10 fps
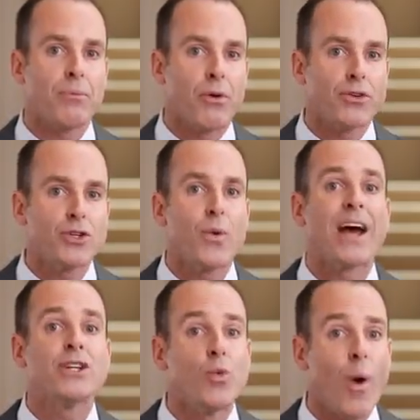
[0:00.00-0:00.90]
person who
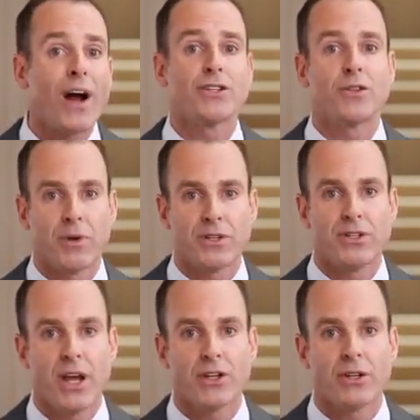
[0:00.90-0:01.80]
had you watch this
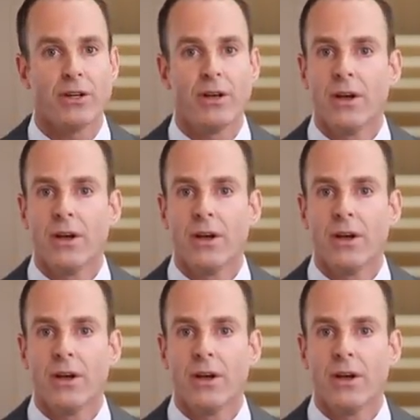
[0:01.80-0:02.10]
presentation.